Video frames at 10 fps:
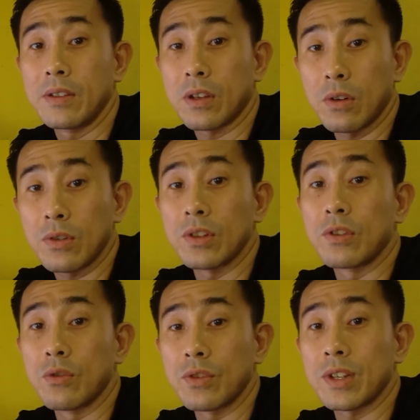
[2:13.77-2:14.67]
The coach
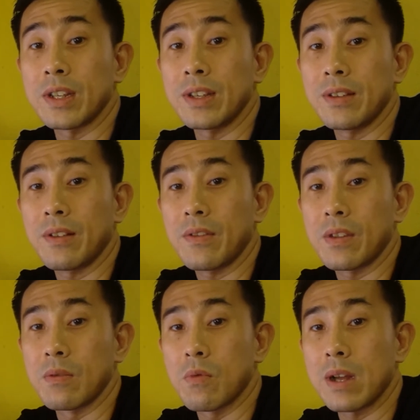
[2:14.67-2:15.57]
is usually
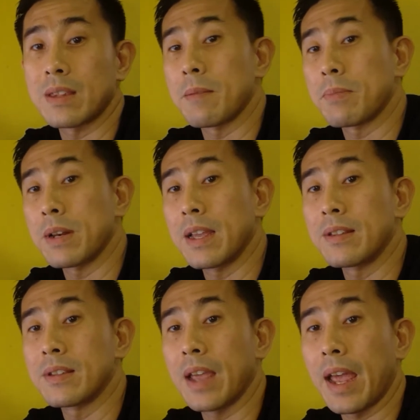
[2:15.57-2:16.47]
the one that
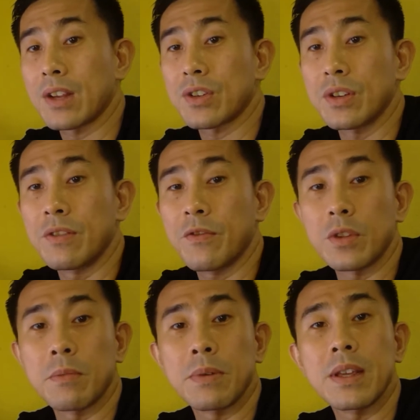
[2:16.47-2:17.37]
plans the action
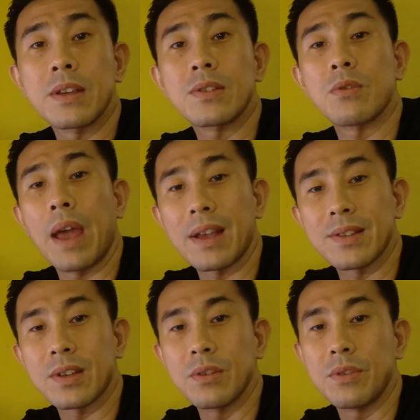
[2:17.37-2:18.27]
for the players to
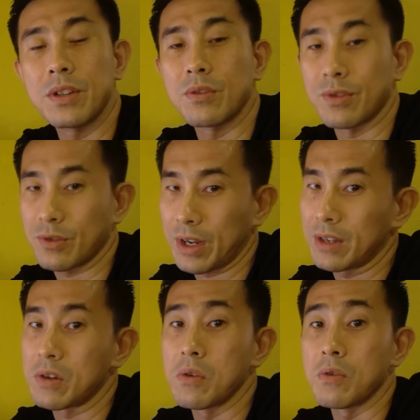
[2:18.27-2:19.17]
execute to strike
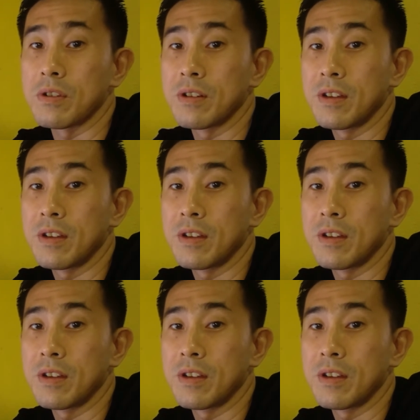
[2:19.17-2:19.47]
a goal.